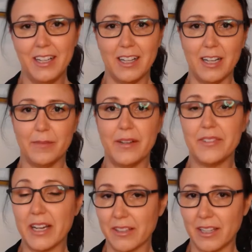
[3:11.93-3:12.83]
Um, I've
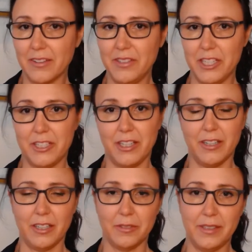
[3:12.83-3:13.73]
done a lot of teaching
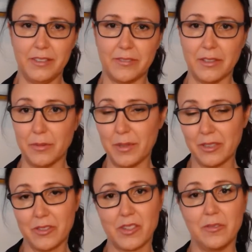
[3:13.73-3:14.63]
all the way from the
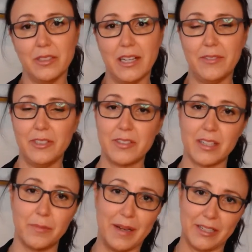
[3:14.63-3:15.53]
middle school level to
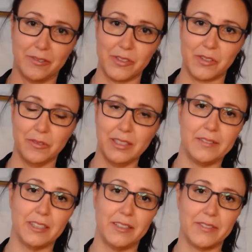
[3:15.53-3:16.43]
the medical school
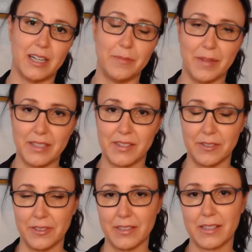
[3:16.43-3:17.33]
level. I've taught med
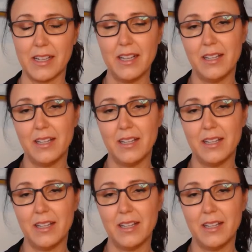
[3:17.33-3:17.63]
students.